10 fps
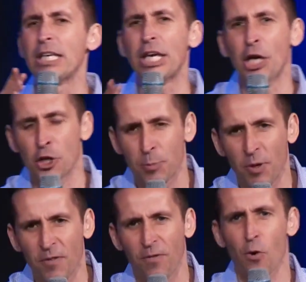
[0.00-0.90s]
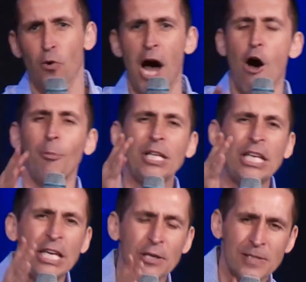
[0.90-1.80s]
years before, how
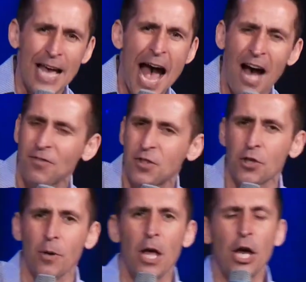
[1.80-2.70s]
many years after.